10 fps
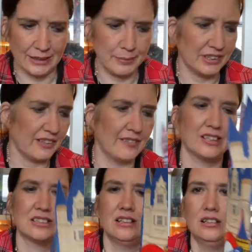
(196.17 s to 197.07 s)
but there
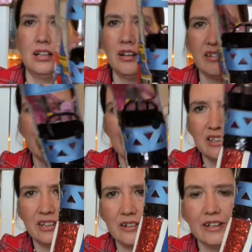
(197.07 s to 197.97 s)
is a lot of
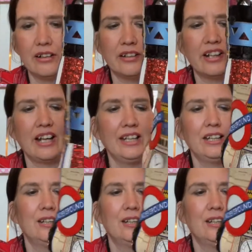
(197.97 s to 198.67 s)
detail going on, and I think